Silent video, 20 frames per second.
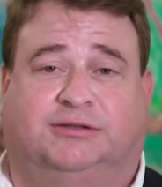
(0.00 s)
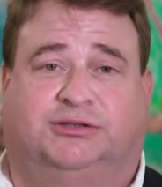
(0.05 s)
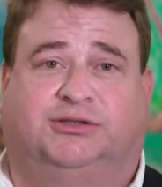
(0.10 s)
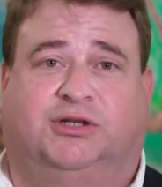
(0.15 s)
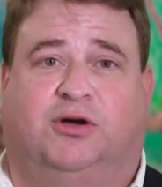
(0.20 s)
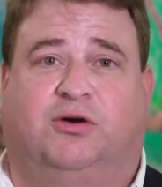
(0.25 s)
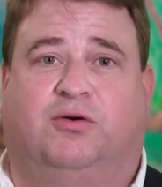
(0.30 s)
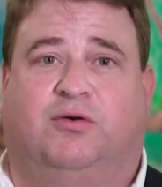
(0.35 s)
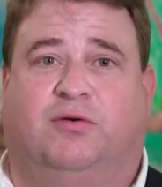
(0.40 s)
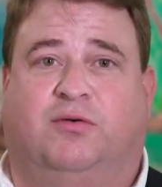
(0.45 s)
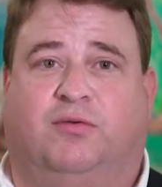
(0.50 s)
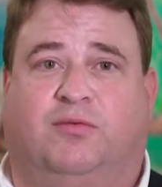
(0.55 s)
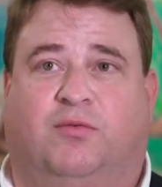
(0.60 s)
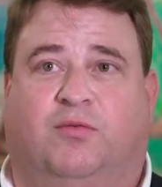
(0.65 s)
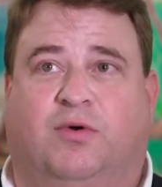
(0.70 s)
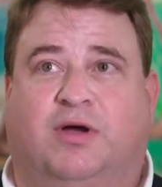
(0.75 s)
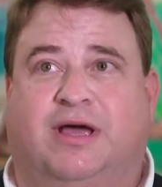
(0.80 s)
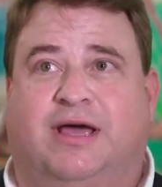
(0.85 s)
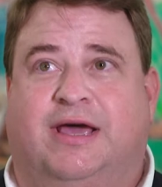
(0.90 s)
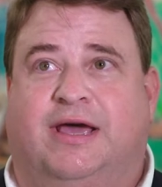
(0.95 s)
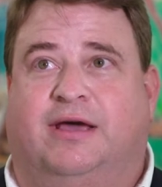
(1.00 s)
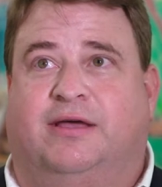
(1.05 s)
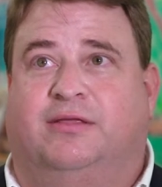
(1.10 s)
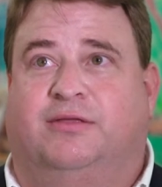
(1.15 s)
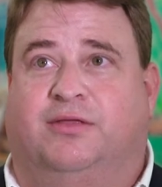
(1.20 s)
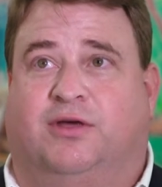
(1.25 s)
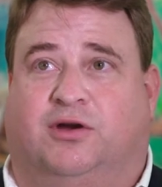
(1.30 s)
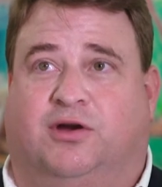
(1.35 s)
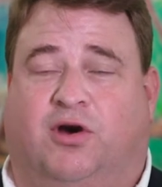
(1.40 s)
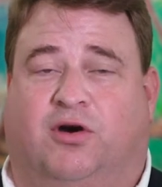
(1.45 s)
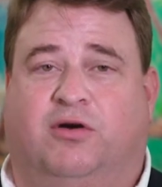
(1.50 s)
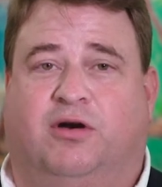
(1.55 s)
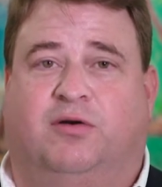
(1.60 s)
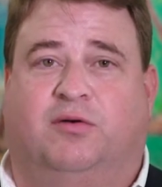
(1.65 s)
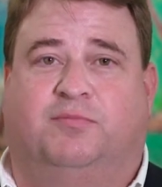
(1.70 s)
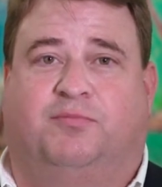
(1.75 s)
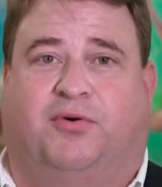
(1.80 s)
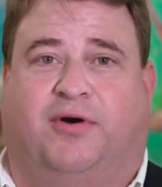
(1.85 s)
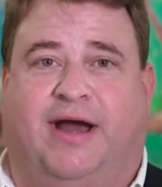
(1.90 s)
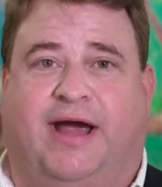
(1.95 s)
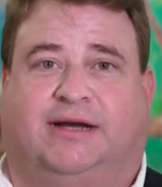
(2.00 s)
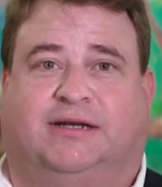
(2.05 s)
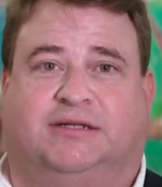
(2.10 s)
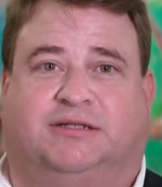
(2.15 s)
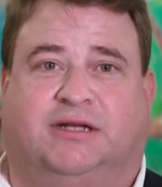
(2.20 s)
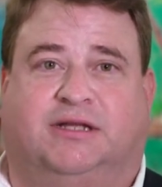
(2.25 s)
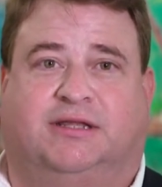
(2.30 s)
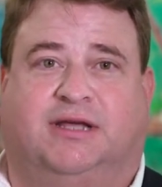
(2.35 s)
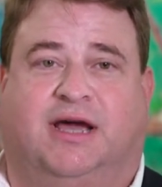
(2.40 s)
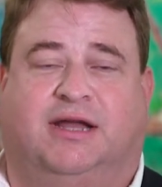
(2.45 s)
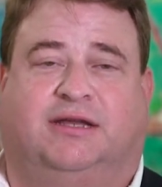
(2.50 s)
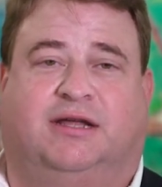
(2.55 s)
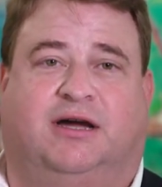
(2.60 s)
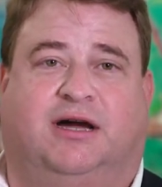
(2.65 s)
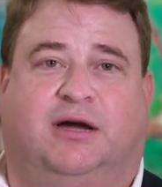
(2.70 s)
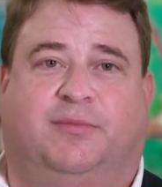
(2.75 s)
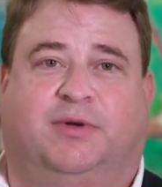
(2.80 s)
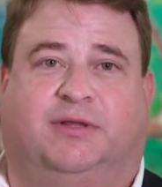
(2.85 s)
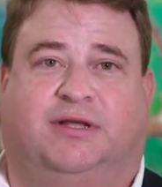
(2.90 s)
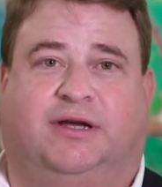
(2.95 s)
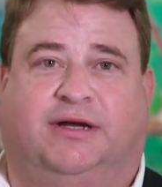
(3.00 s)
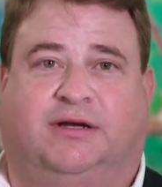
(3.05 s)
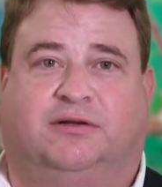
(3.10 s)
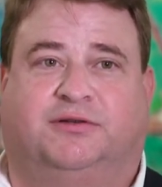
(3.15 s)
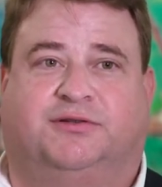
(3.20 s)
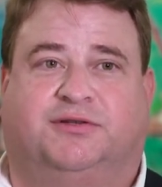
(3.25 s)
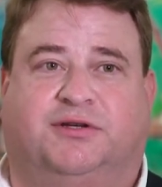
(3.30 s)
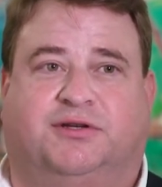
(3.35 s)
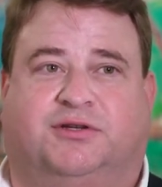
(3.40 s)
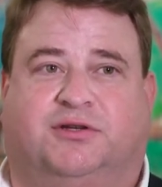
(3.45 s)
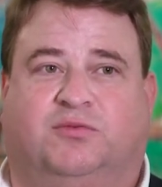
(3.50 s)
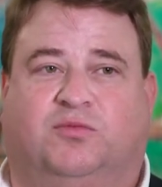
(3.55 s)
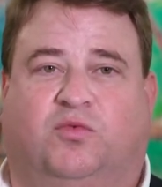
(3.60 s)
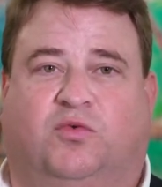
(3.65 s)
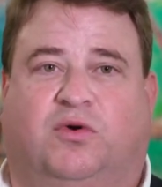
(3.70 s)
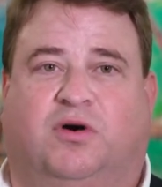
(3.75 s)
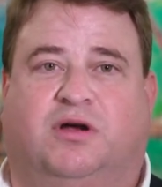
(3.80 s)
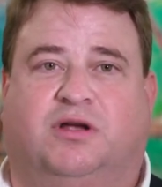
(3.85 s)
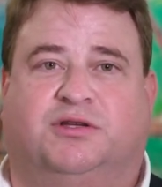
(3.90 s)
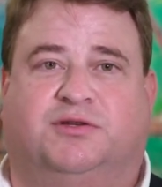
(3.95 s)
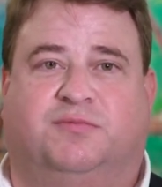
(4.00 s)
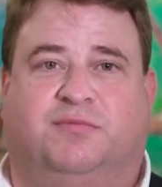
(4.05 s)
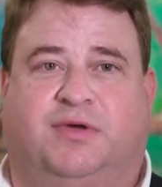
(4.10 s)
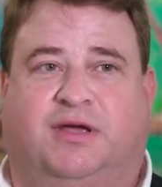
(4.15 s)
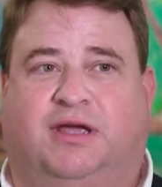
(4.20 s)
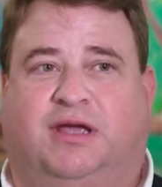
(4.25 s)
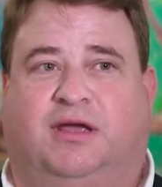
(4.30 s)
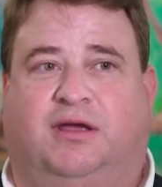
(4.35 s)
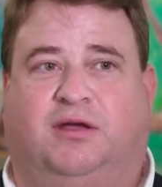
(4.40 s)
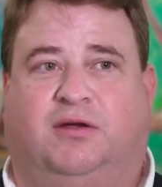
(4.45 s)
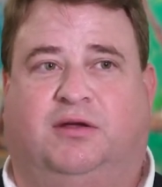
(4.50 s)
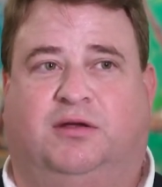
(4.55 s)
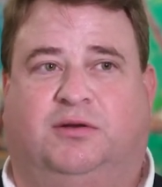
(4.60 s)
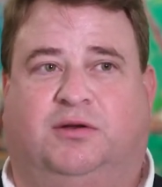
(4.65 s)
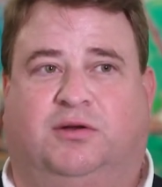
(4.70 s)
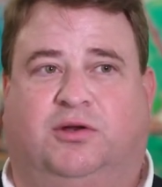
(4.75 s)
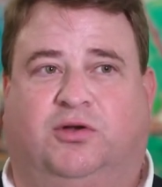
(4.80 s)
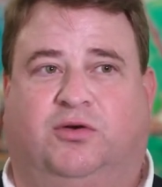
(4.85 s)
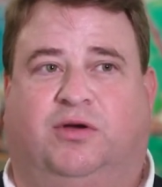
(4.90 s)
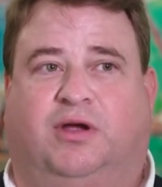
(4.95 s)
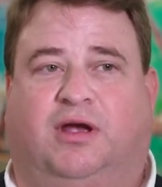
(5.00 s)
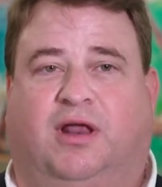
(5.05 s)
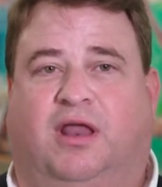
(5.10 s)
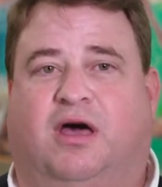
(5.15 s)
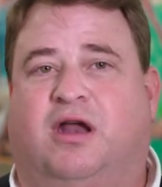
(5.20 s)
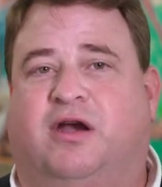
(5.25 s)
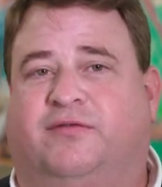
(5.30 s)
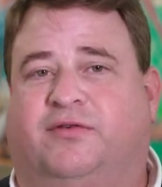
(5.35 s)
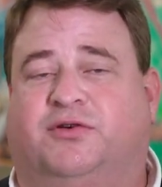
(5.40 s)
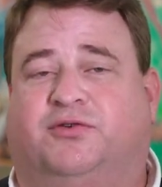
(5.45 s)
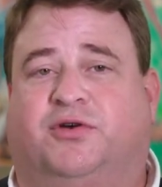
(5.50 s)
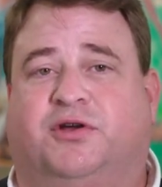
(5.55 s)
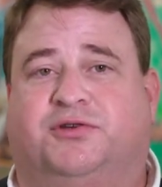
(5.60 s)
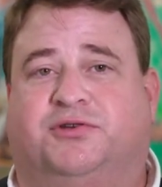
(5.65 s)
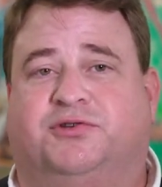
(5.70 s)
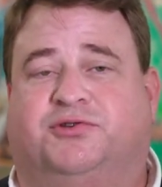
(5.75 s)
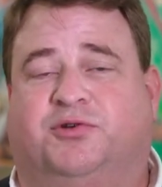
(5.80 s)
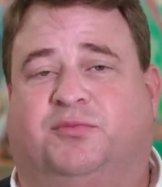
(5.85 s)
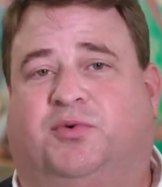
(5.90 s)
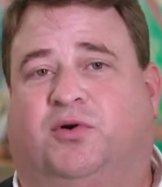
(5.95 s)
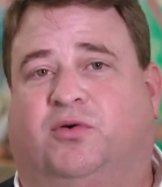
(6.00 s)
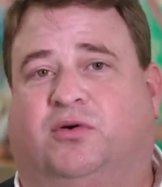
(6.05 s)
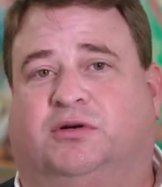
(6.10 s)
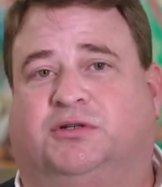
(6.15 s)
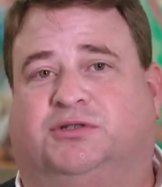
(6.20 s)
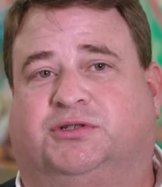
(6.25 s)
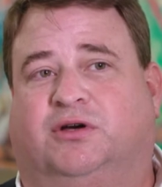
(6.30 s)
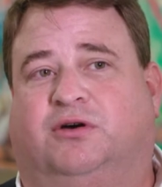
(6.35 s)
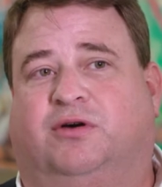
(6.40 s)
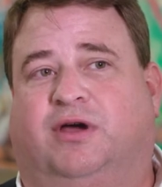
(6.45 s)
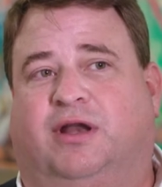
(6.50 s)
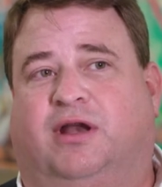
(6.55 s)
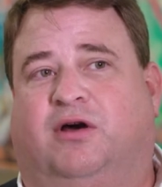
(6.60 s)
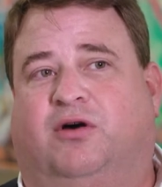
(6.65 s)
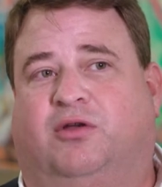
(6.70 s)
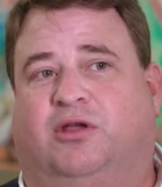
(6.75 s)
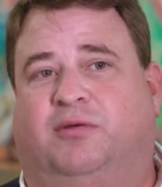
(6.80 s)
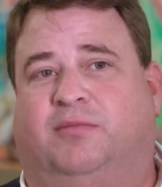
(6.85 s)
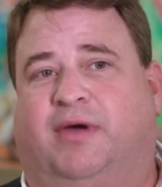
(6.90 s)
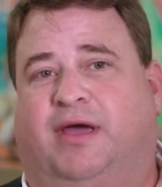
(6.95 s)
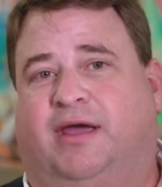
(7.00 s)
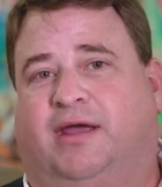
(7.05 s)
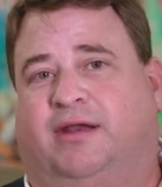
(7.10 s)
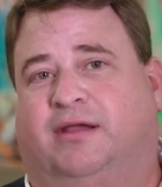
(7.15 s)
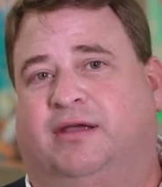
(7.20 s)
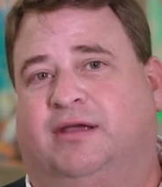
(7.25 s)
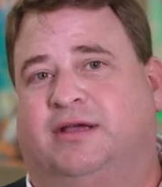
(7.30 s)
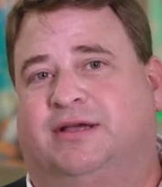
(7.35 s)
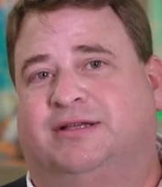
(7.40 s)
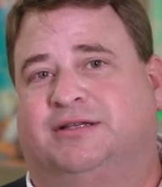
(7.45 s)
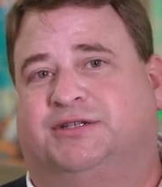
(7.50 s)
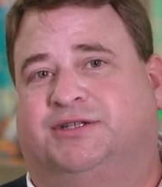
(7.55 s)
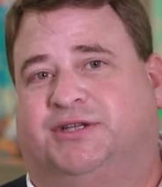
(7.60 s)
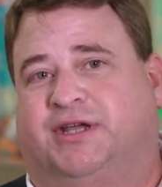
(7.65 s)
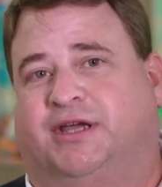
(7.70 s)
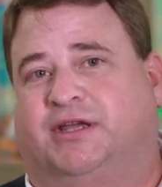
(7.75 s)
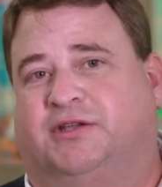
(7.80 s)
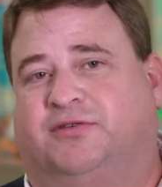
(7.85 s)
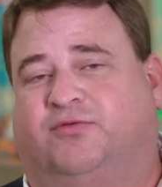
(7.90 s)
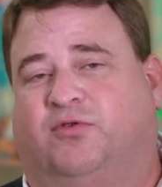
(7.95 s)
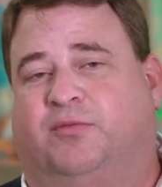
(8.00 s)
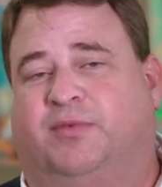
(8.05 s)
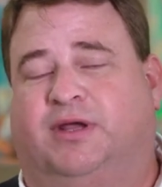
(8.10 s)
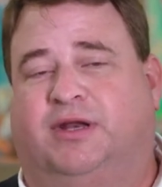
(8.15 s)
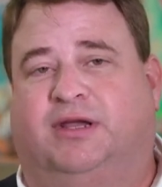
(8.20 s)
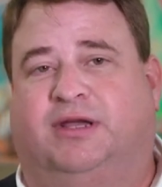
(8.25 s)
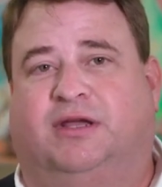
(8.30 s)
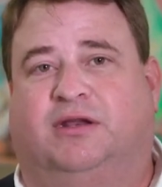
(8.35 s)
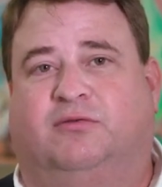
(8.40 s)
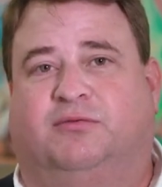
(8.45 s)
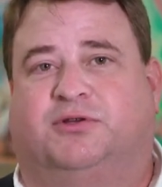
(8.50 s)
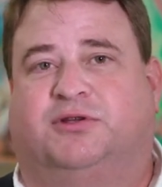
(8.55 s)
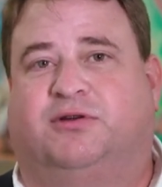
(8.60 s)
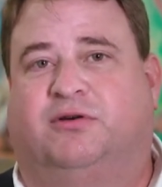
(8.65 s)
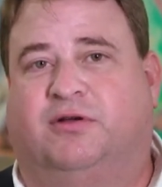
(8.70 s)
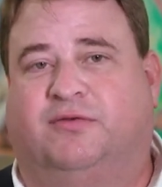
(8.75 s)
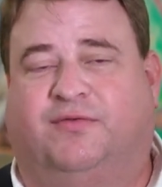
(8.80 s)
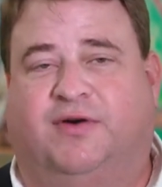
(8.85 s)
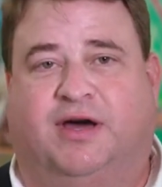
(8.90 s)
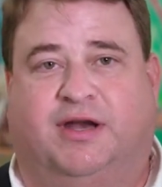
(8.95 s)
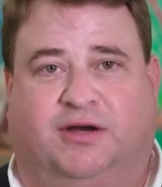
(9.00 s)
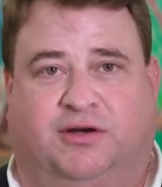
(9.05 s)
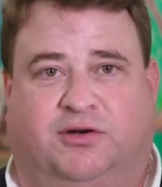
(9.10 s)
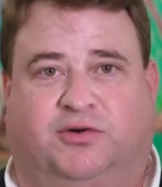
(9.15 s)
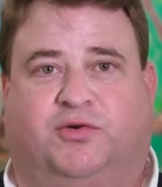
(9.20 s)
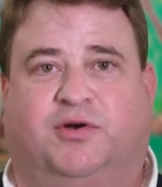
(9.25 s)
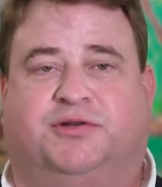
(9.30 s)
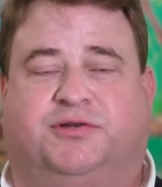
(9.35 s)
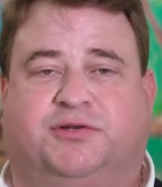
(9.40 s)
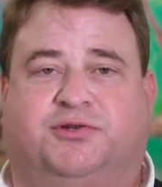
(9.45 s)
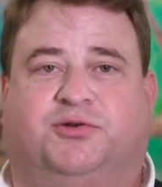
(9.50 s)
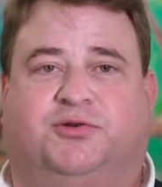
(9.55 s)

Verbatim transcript: So the current practice at that time at the health system was me doing a lot of nutrition support, so it only made sense for me to get certified in nutrition